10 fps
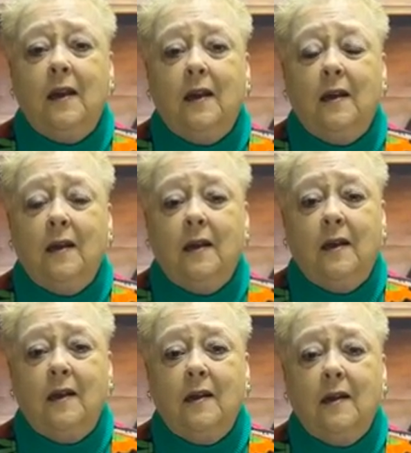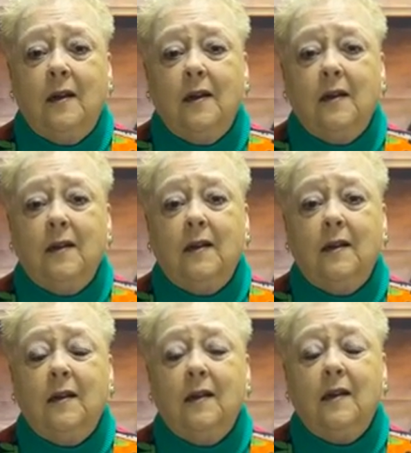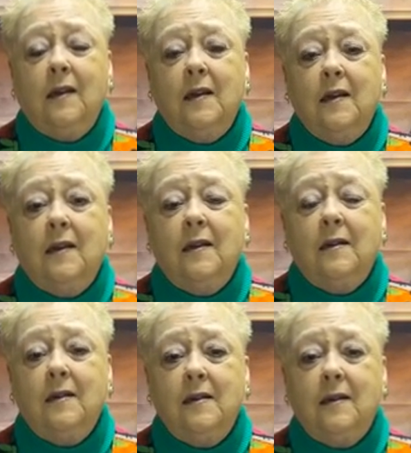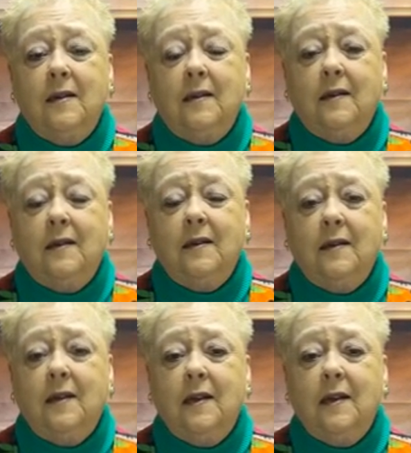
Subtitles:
Nothing is said.